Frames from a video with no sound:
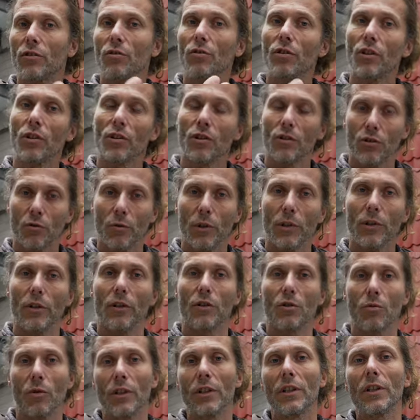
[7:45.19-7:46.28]

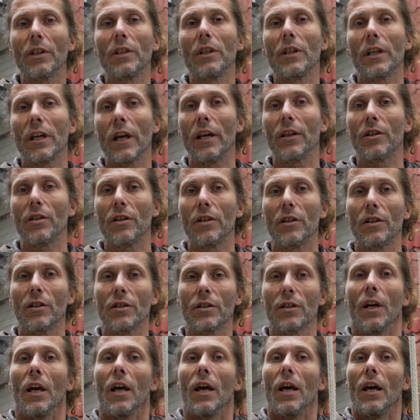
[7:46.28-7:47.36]
220
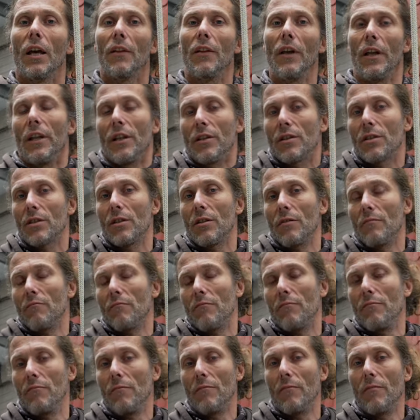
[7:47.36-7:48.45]
kgs, then it's
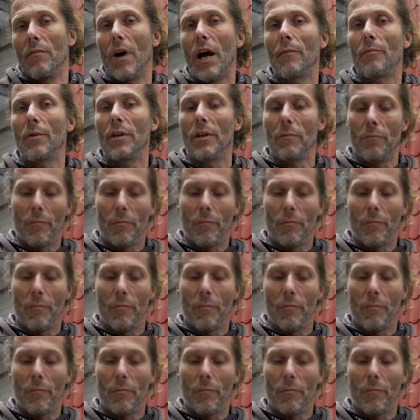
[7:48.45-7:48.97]
might